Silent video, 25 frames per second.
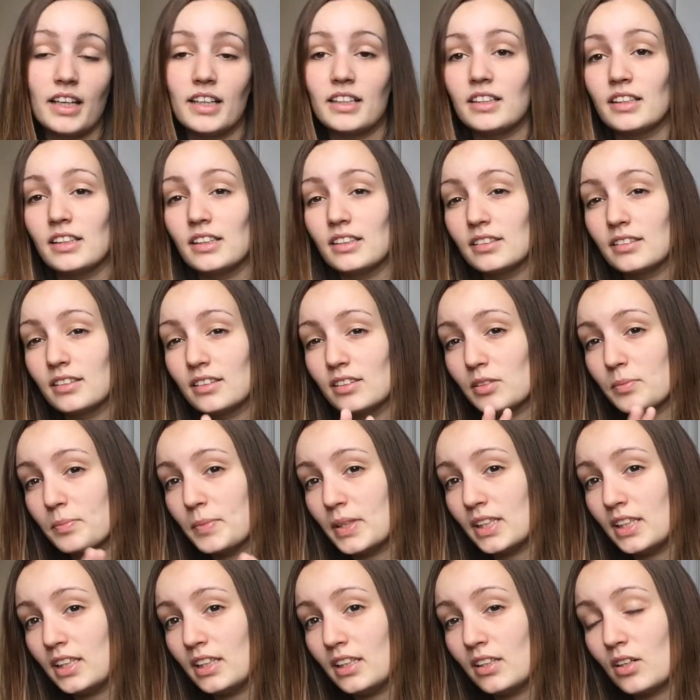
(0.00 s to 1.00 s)
I did a little
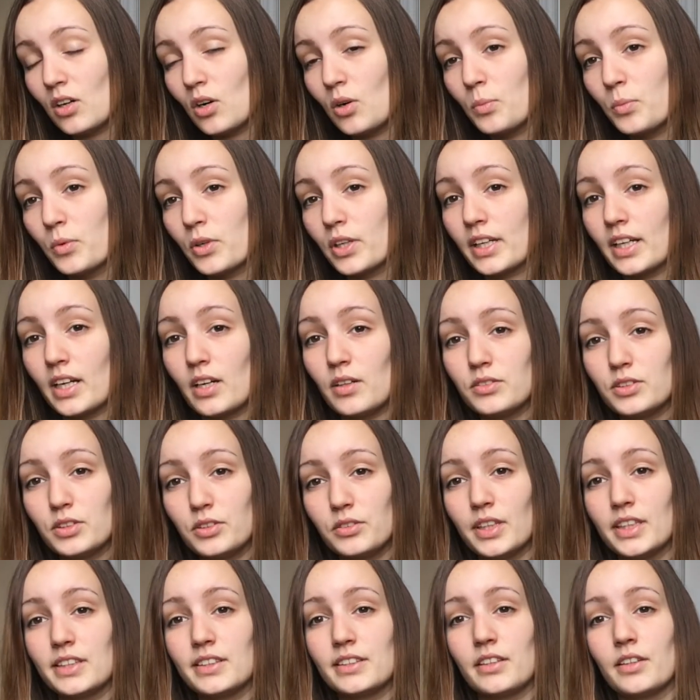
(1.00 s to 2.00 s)
mini home workout
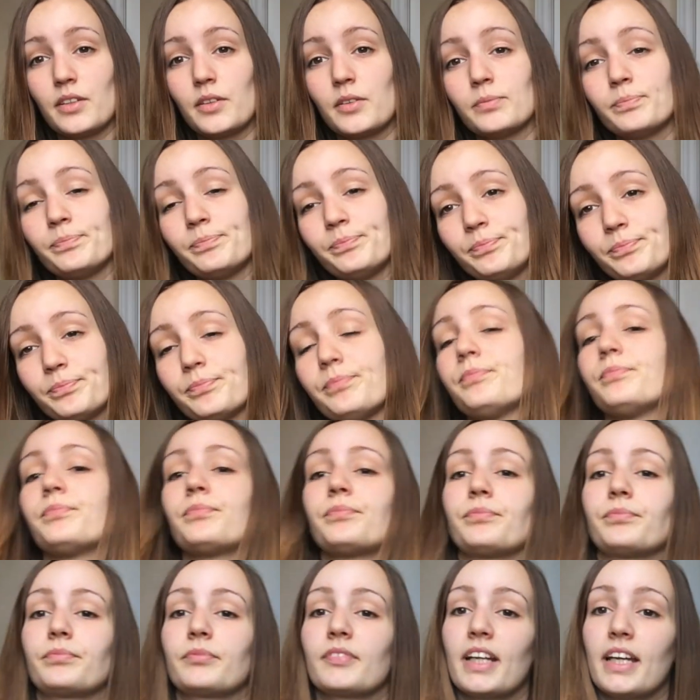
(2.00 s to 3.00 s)
two days ago
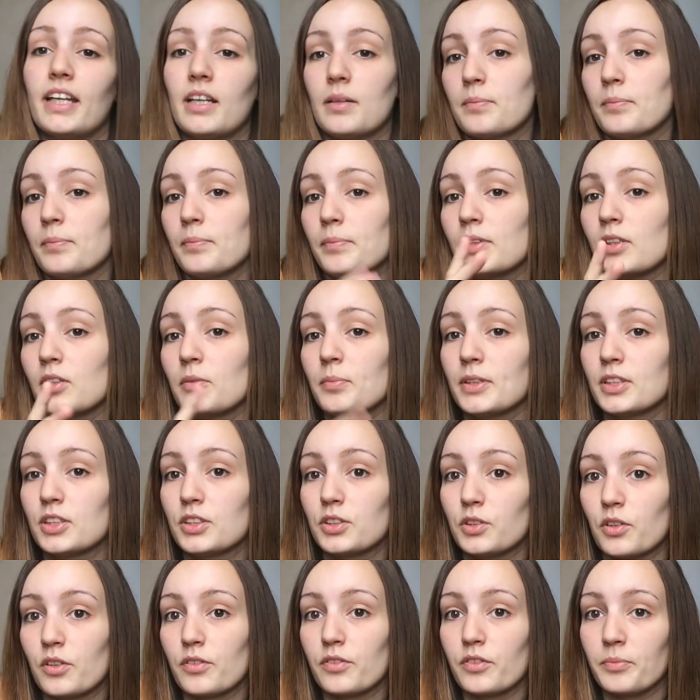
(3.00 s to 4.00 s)
and I'm a little bit
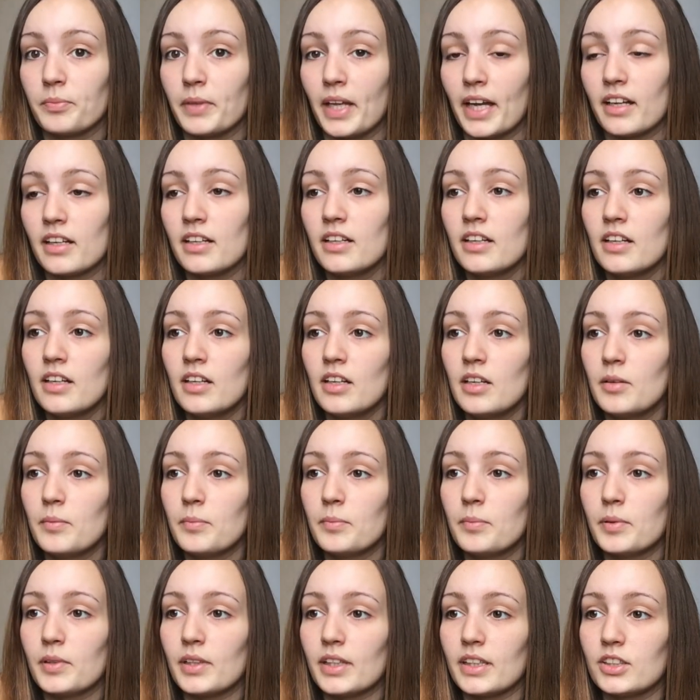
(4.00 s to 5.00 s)
sore from that
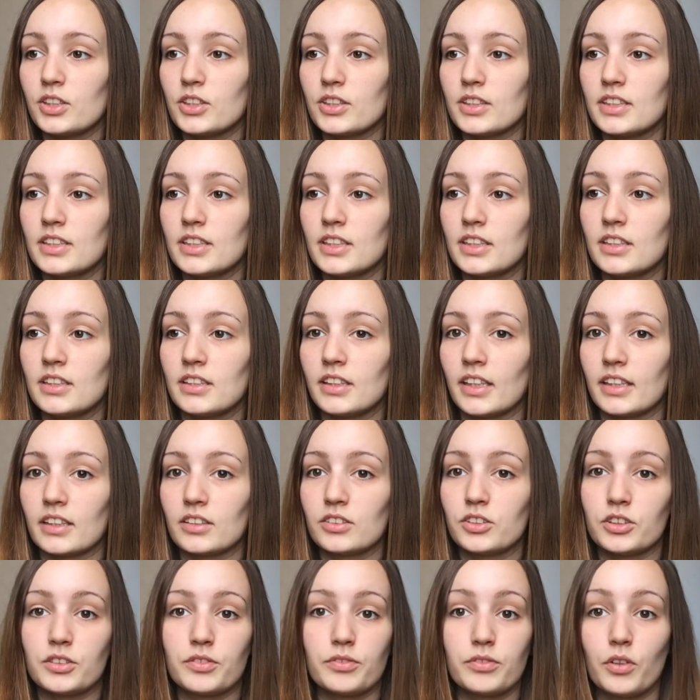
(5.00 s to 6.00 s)
but I just did
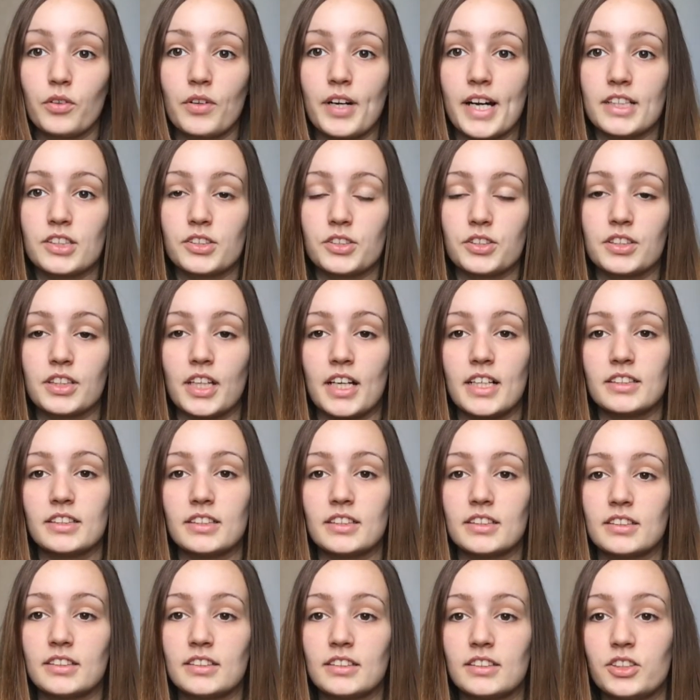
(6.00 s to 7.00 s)
like just floor
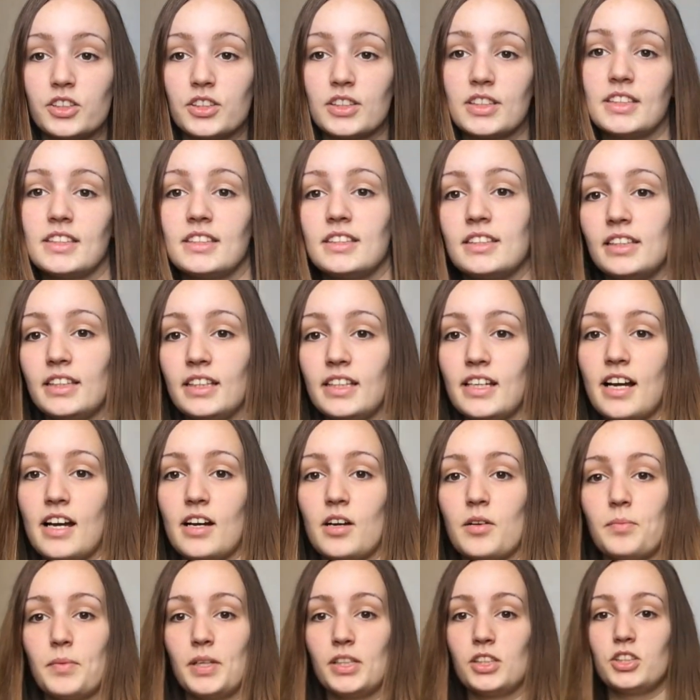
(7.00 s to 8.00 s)
exercises just to see
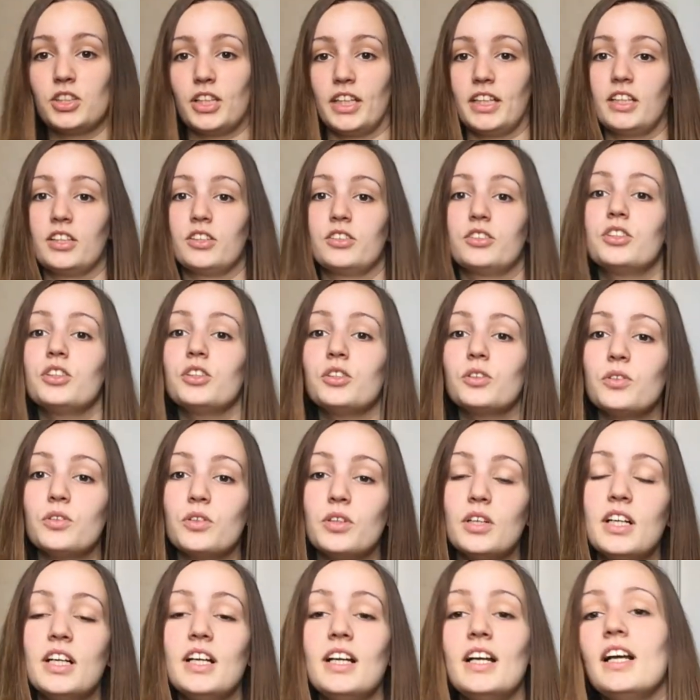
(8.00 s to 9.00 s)
how much I could
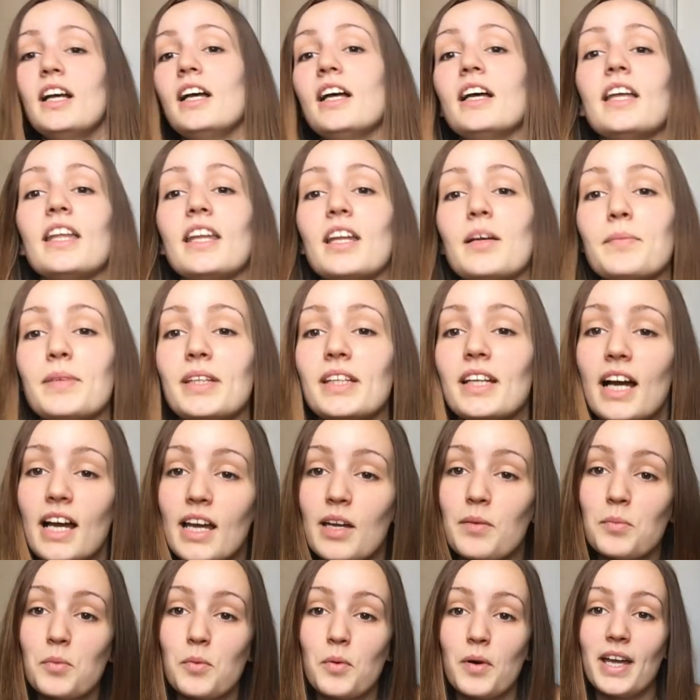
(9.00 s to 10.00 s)
do and I mean
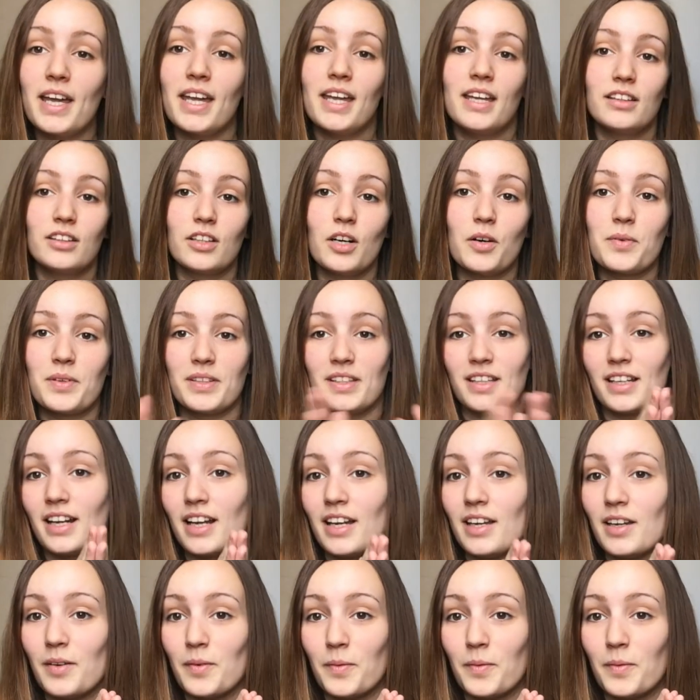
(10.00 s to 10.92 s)
I'm way lower than I